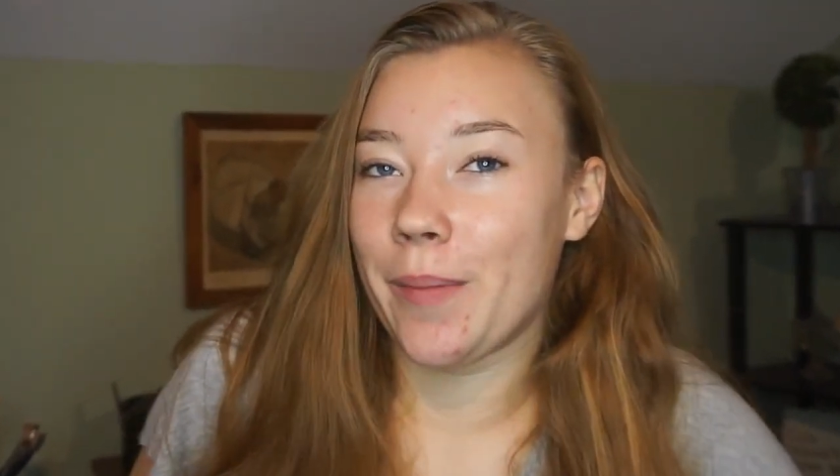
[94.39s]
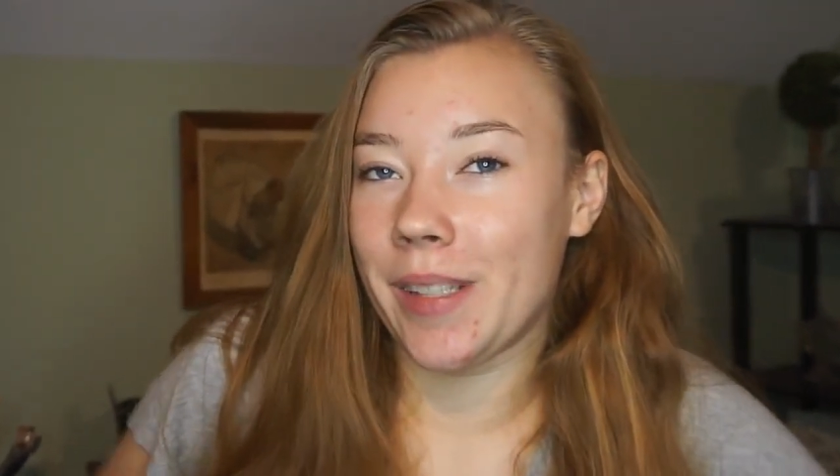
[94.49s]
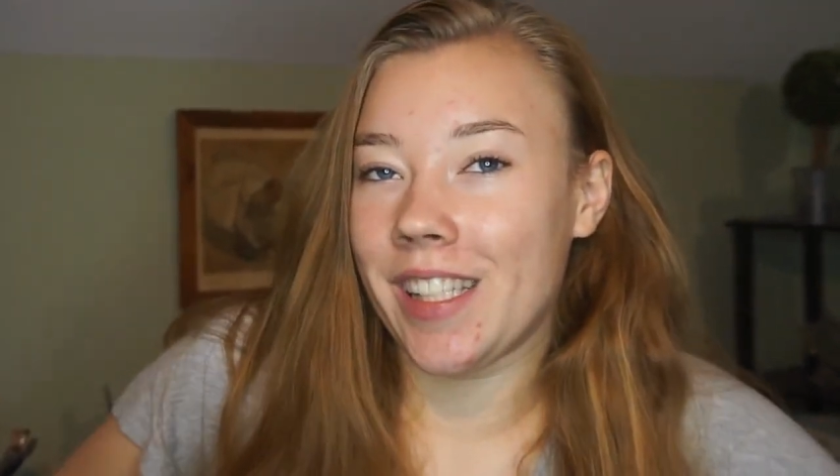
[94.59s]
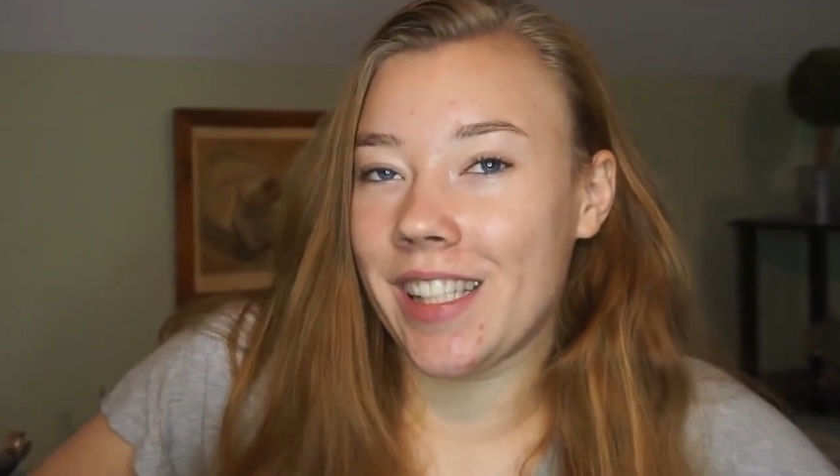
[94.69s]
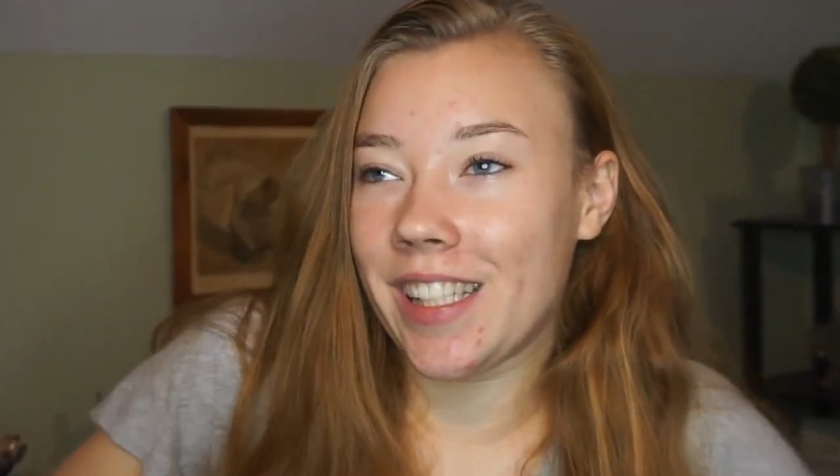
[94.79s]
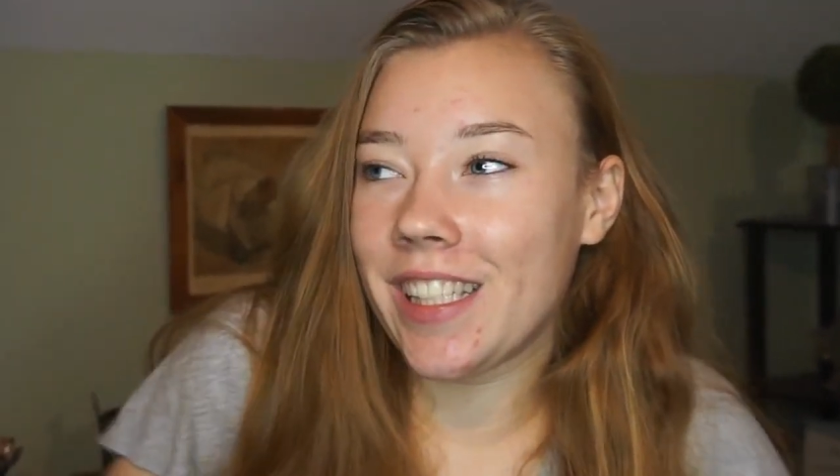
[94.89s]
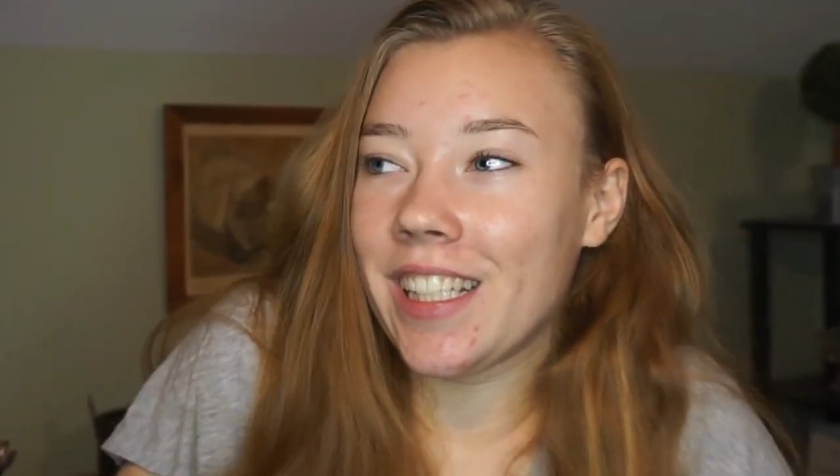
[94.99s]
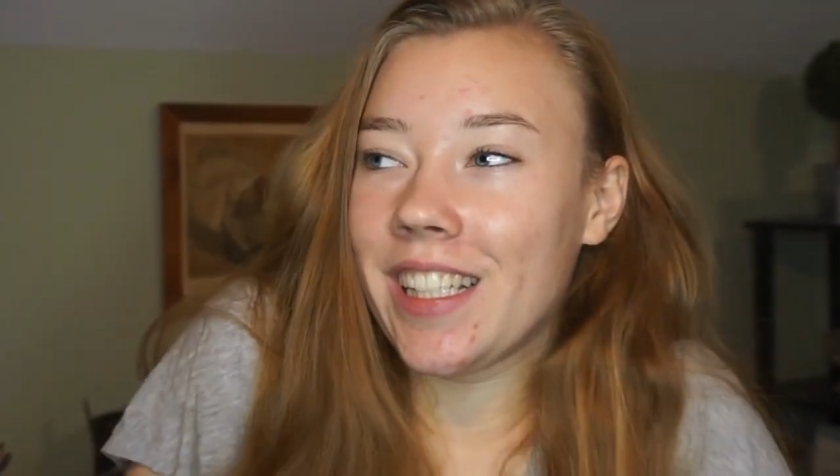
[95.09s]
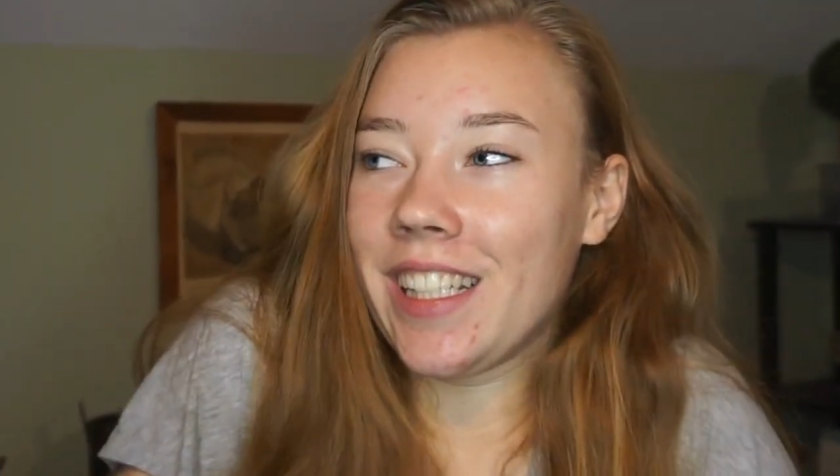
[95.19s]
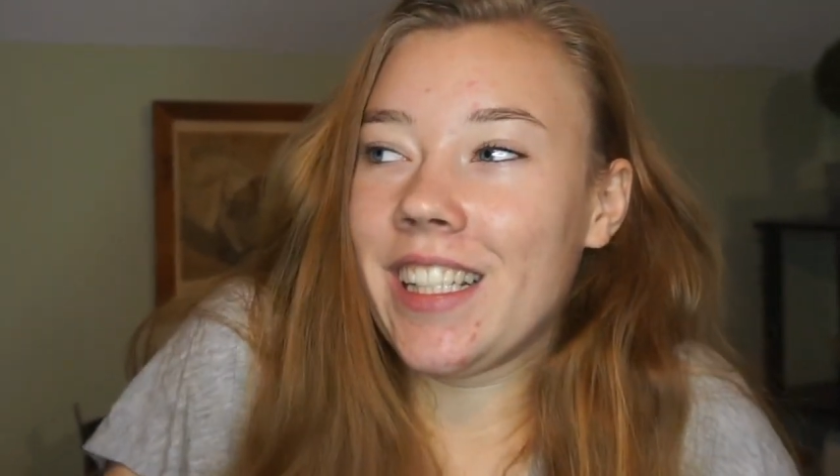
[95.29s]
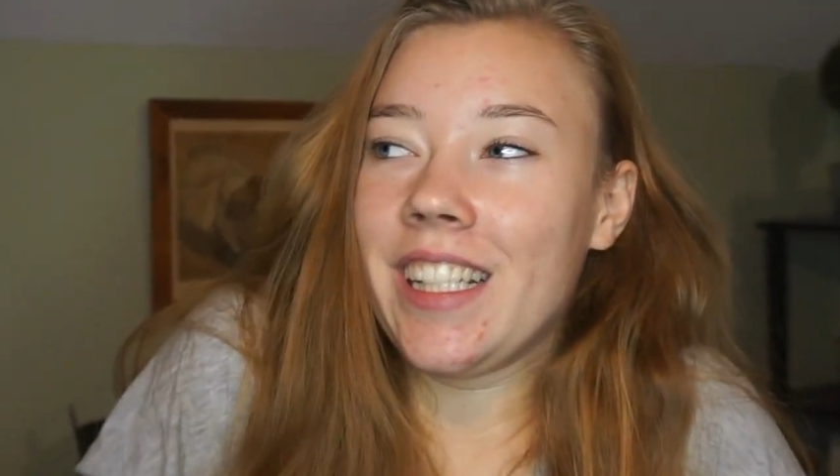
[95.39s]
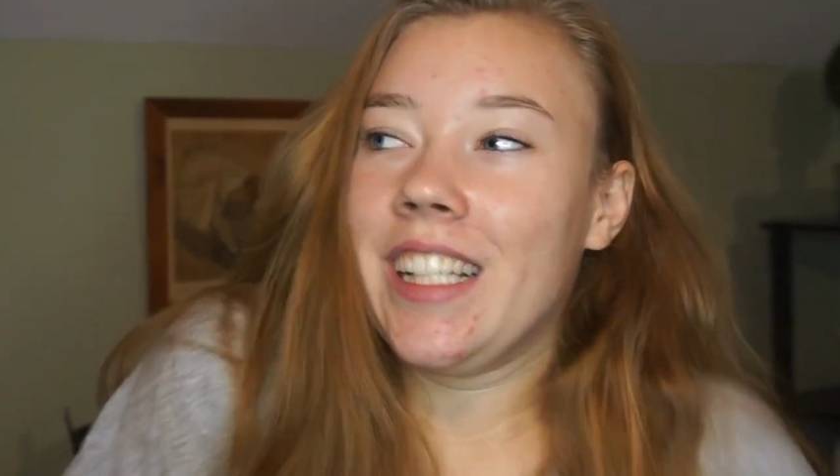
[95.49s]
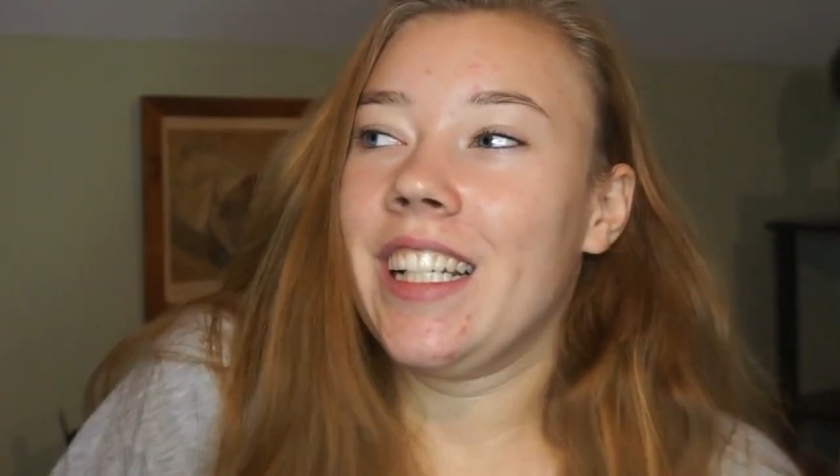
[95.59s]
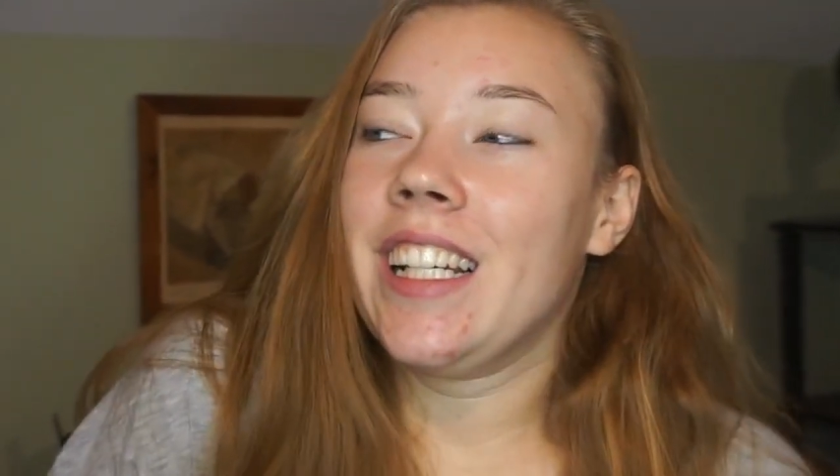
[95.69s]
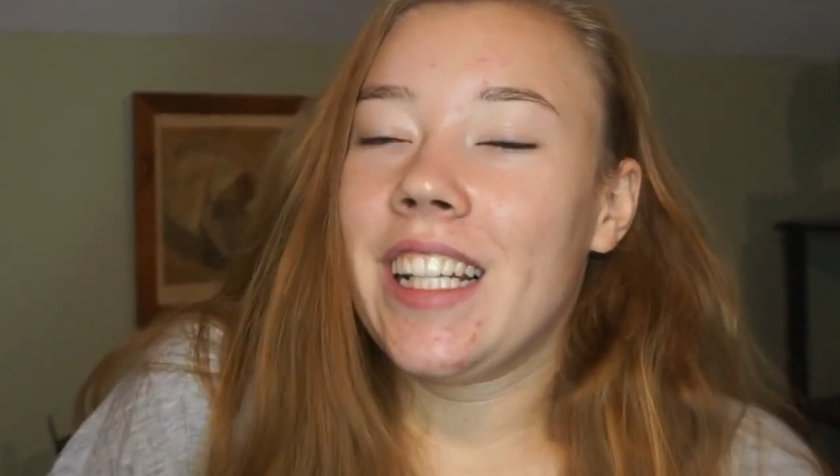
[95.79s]
is
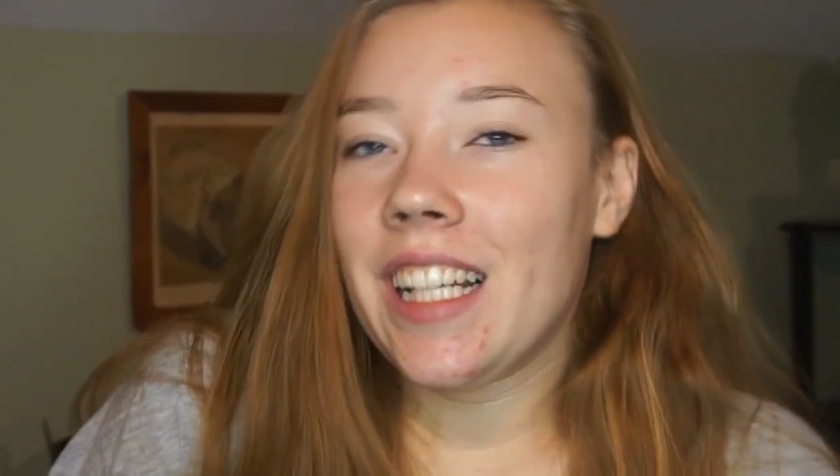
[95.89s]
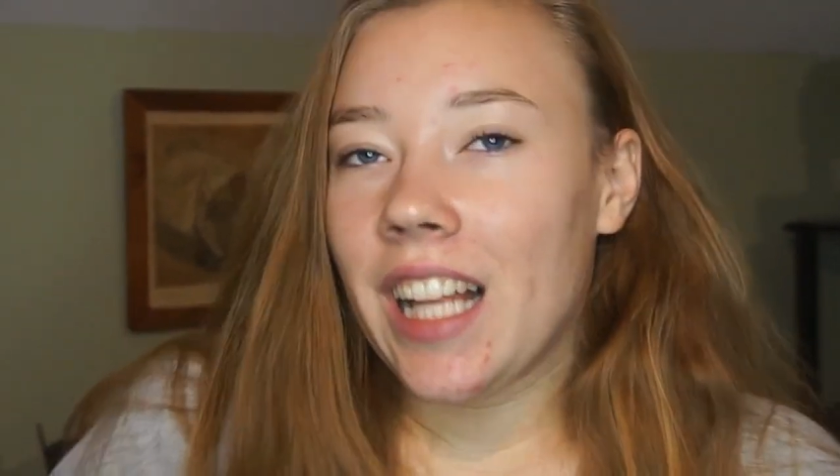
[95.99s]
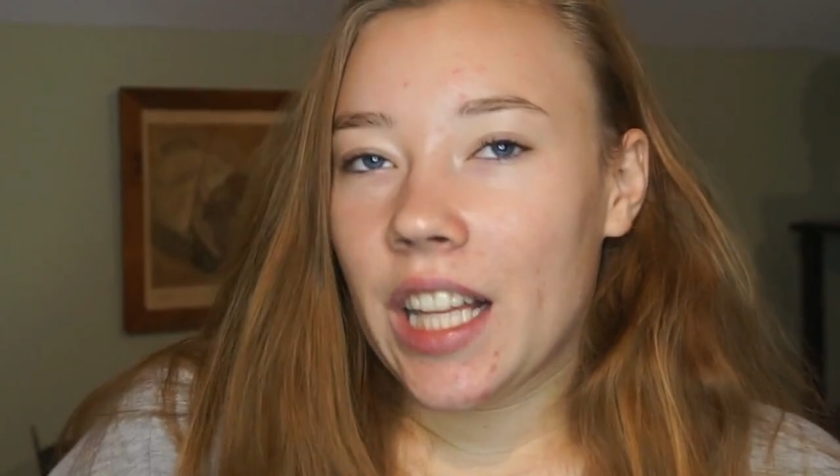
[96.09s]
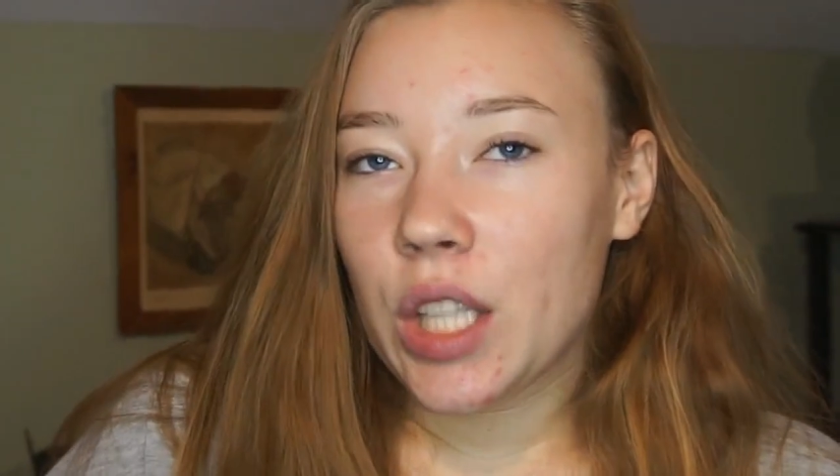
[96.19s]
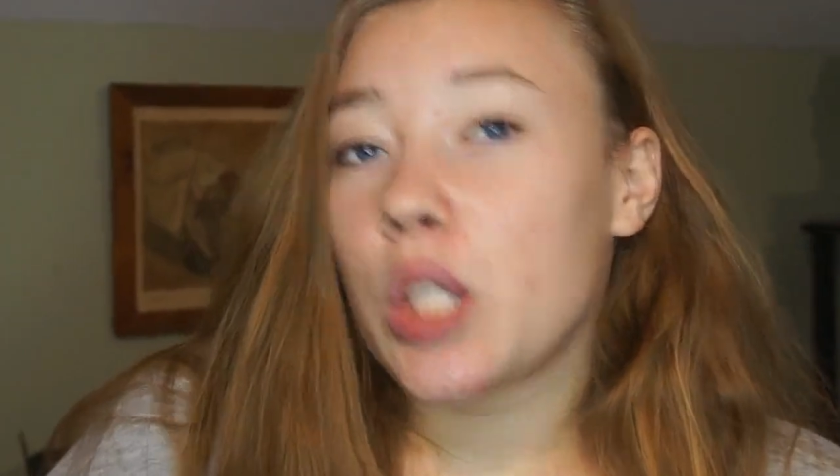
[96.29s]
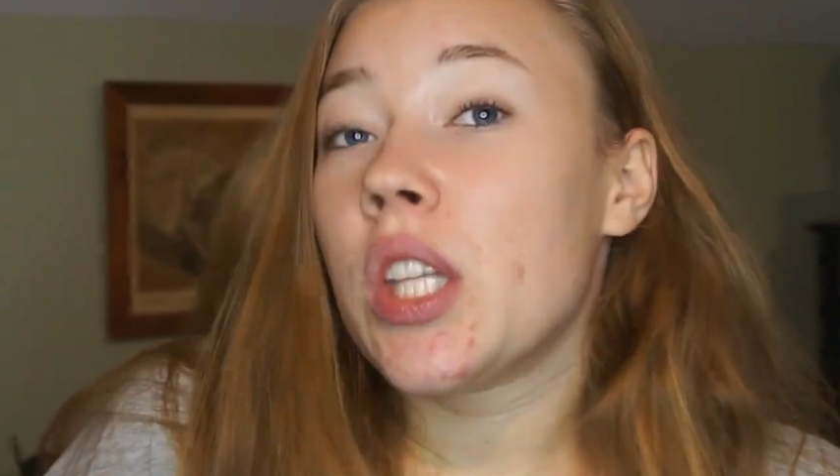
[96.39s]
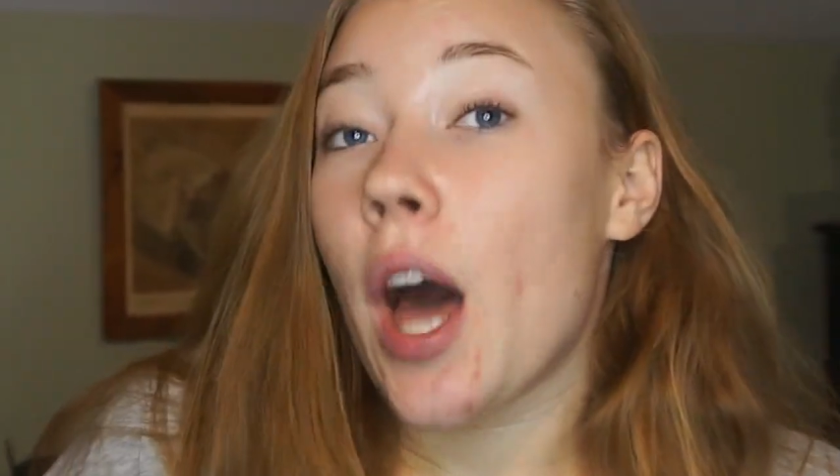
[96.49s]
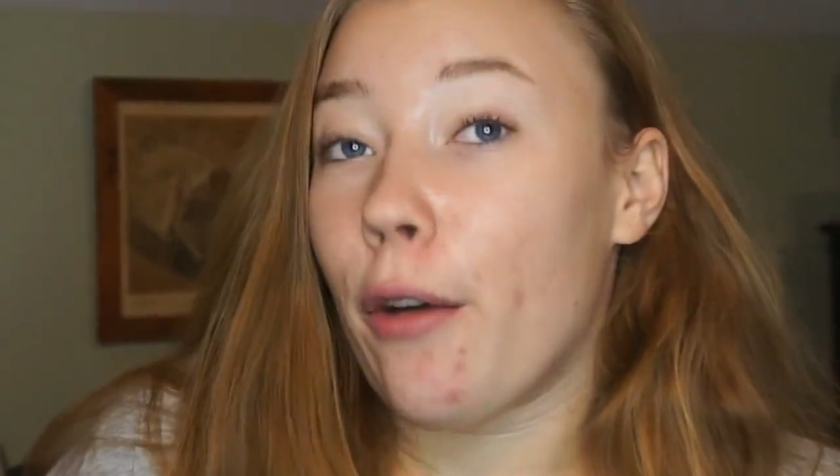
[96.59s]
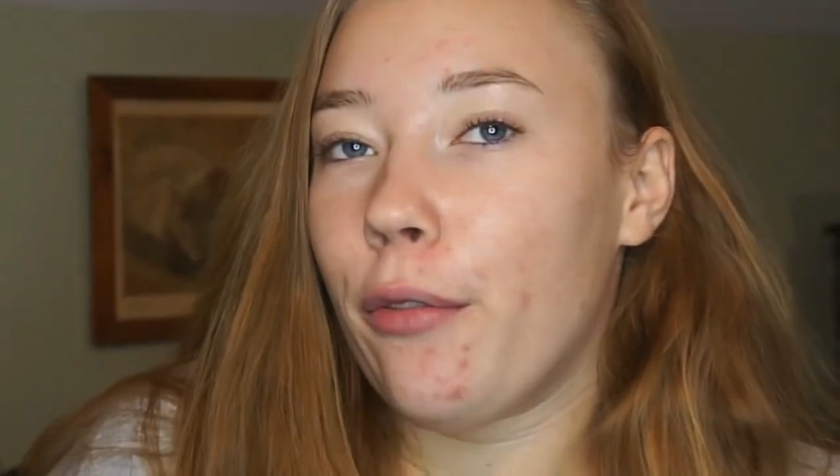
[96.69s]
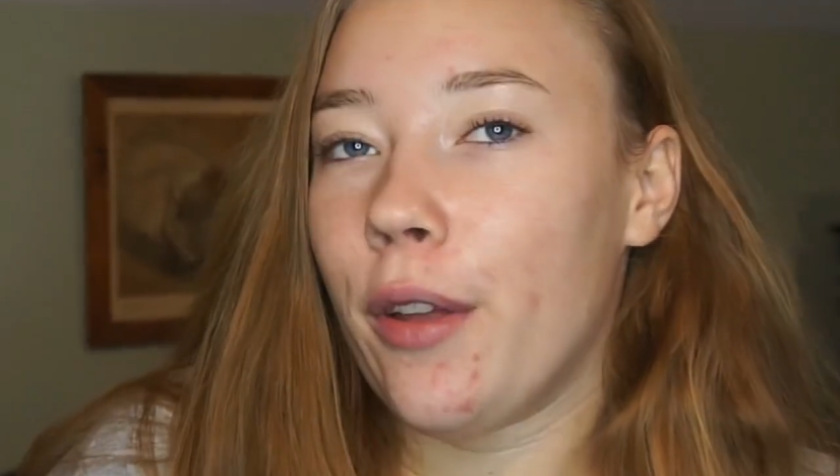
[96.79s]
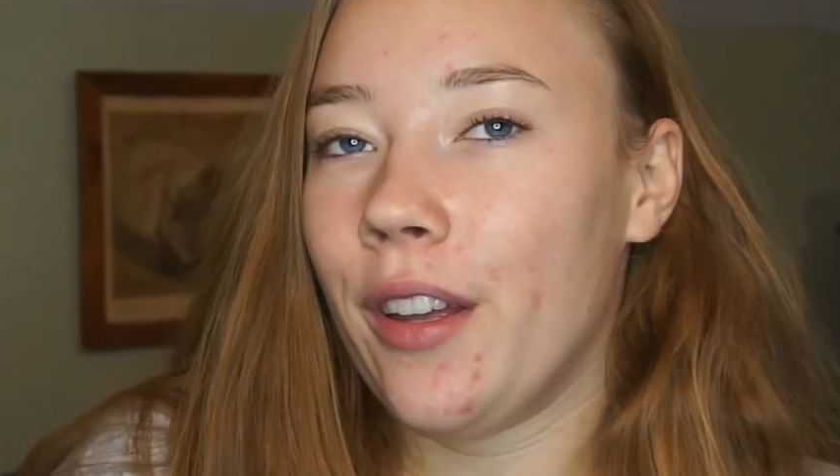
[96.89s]
a little tough.